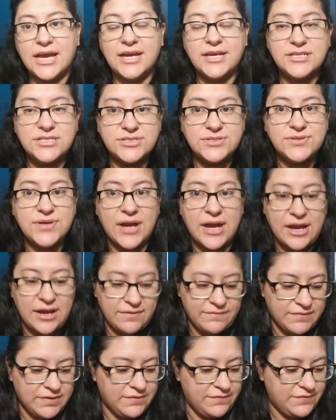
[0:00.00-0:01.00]
I do
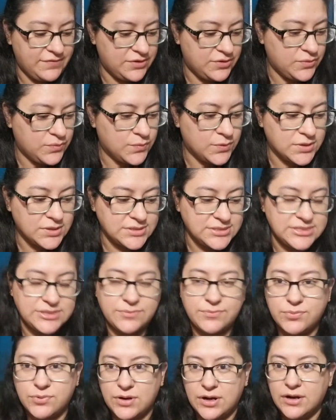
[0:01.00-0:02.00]
have a few works
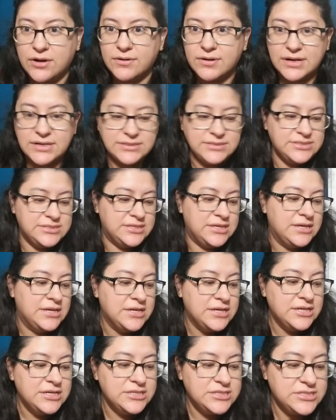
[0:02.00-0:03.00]
in progress,
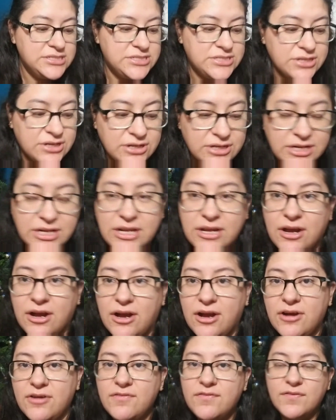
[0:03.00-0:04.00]
starting
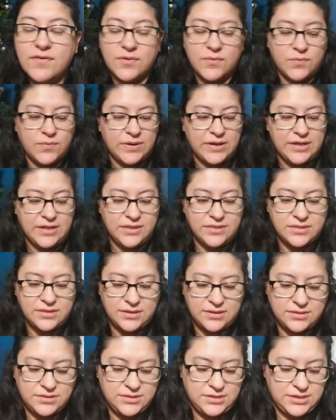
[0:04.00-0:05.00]
off with
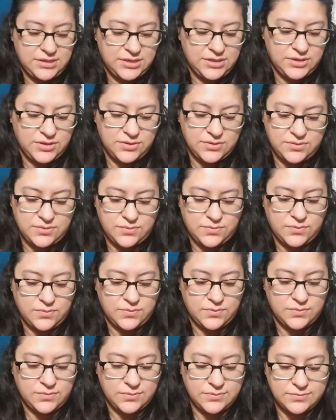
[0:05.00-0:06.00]

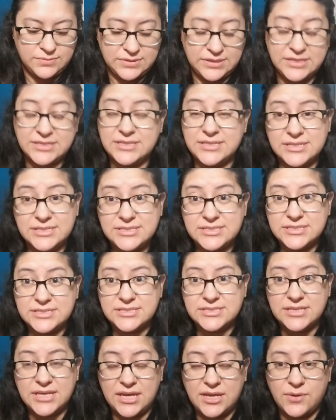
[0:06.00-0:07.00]
this
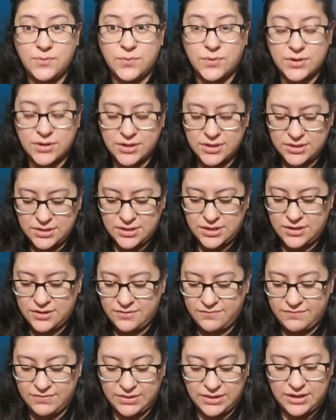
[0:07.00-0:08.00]
is a work
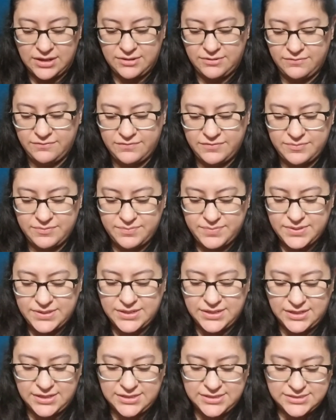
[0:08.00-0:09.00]
of love
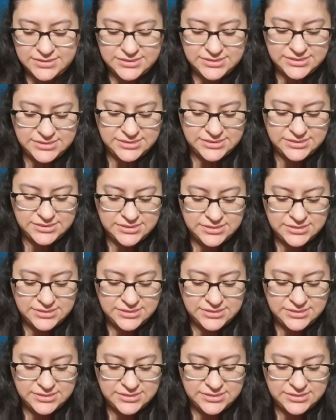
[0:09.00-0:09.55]
because